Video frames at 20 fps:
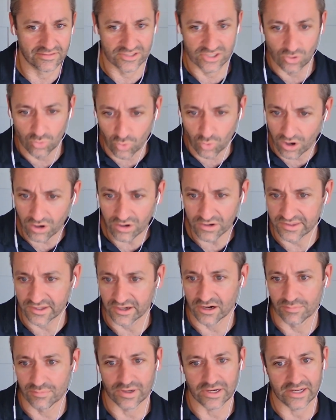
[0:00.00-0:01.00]
walk
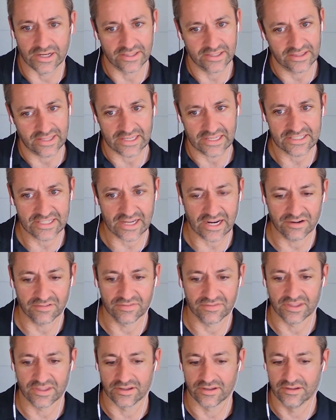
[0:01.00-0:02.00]
there, but I think that's kind
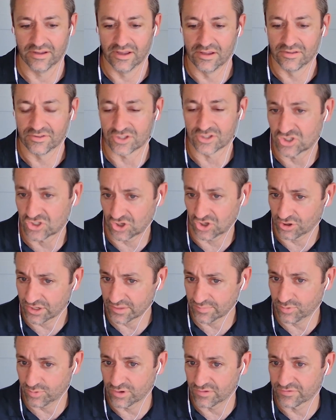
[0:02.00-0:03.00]
of the
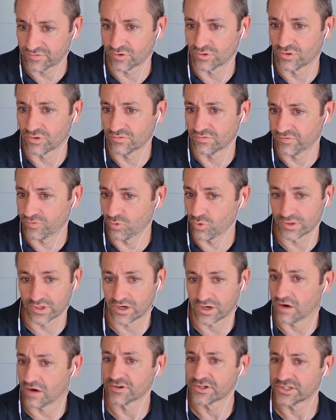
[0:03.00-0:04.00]
starting point for the
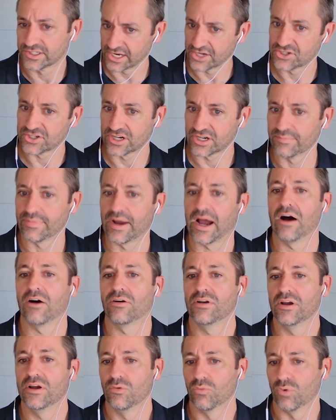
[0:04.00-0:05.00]
conversation about
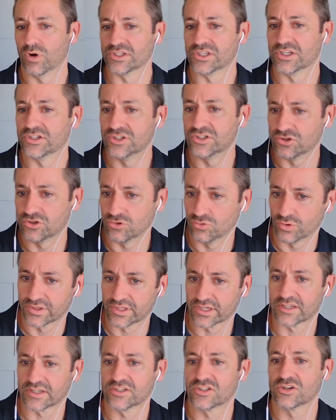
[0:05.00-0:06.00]
what to do with
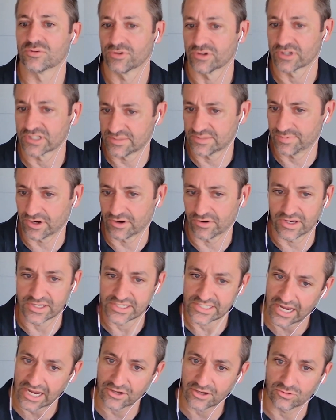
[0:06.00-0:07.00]
the consumer
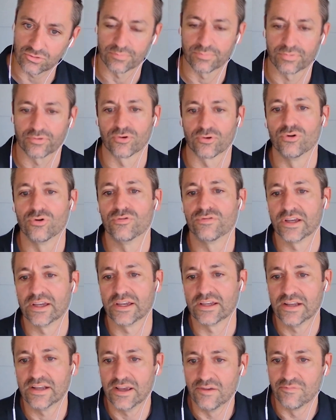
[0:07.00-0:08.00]
experience, how to improve
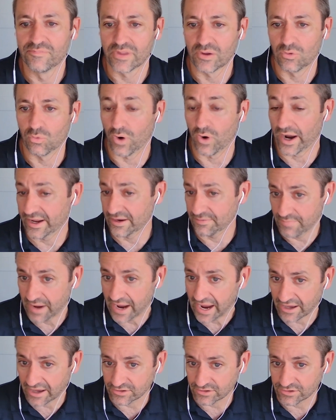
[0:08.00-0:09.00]
it, why it
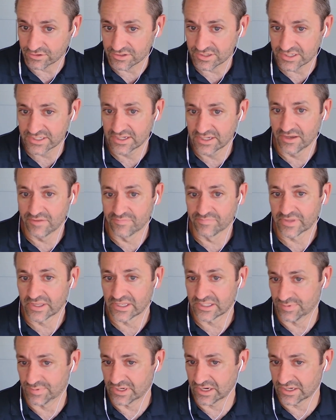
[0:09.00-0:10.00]
matters,
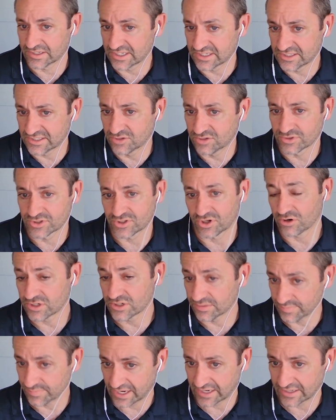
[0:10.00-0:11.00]
is because consumers are
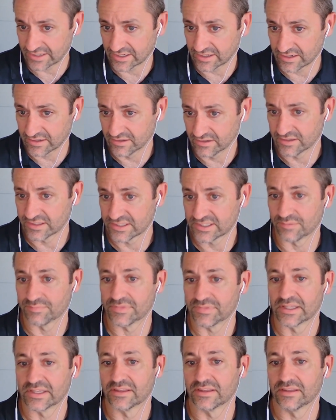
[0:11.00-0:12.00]
demanding
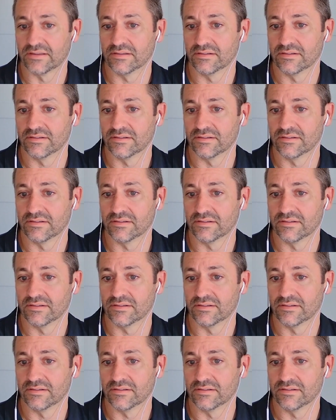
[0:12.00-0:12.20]
something.